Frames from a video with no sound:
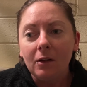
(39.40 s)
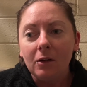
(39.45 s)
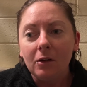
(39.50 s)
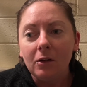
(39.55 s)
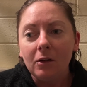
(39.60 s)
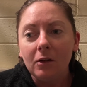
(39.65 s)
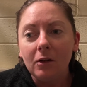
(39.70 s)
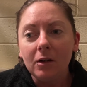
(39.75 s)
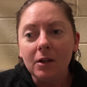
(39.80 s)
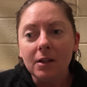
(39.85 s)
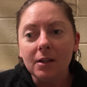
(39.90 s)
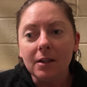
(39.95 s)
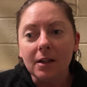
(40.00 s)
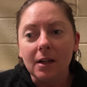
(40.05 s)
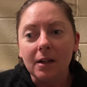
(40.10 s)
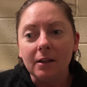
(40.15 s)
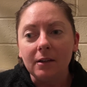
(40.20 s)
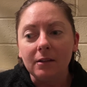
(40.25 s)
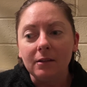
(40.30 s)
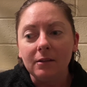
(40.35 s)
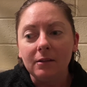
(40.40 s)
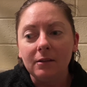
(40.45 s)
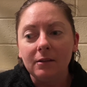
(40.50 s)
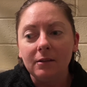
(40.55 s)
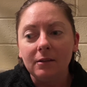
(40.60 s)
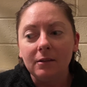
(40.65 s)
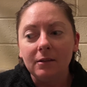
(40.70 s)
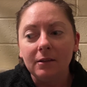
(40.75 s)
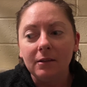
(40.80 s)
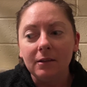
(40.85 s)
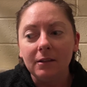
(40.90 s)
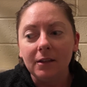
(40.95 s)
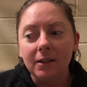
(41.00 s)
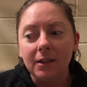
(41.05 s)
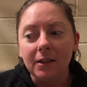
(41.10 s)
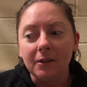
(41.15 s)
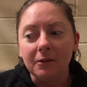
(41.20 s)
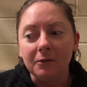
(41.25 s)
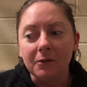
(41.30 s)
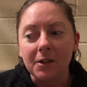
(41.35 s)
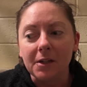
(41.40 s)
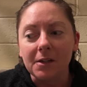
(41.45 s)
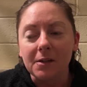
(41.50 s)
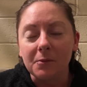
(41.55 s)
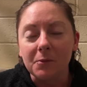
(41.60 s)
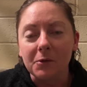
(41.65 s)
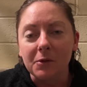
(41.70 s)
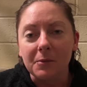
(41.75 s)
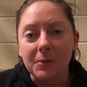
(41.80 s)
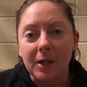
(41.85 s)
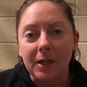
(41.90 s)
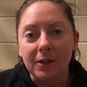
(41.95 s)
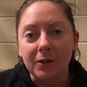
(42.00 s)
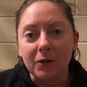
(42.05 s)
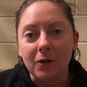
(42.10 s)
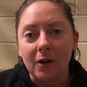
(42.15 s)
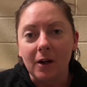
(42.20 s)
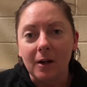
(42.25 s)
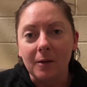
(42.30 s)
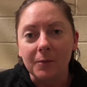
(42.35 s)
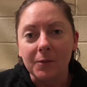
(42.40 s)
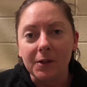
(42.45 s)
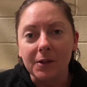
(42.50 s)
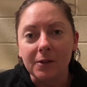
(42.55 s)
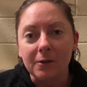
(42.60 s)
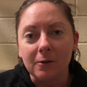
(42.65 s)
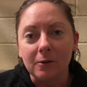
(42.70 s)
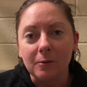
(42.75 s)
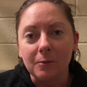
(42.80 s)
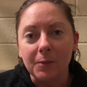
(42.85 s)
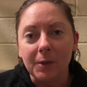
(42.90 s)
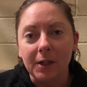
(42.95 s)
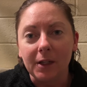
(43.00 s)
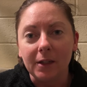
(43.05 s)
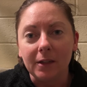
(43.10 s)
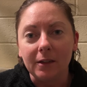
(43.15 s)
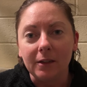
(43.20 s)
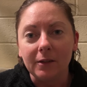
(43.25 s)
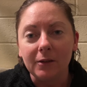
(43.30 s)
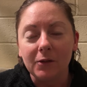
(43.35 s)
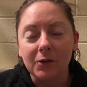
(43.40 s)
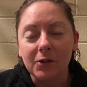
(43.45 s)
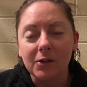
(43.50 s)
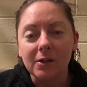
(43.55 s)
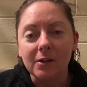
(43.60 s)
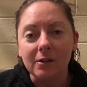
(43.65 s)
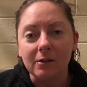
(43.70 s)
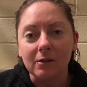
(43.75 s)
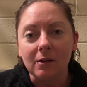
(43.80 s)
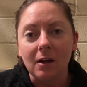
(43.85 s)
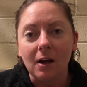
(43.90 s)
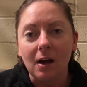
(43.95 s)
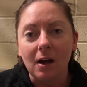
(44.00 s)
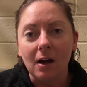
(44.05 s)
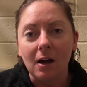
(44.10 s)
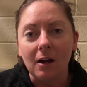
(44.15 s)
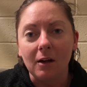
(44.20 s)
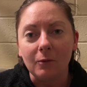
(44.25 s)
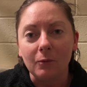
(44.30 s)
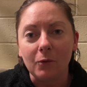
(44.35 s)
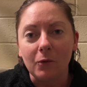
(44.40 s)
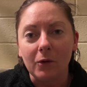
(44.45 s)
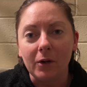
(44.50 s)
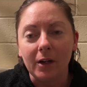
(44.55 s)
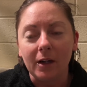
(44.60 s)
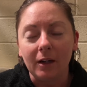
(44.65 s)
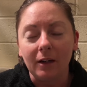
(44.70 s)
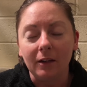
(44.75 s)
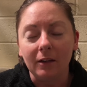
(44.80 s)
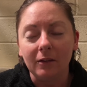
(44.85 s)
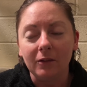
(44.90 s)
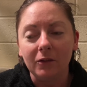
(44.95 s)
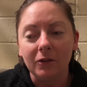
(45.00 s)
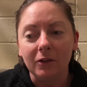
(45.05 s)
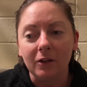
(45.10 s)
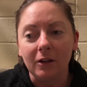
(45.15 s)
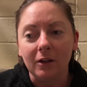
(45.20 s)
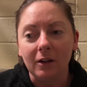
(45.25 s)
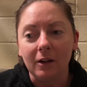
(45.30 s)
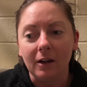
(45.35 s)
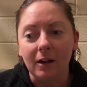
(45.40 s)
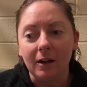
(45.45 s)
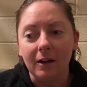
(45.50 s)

got it done in a reasonable amount of time still, but still hard walking. So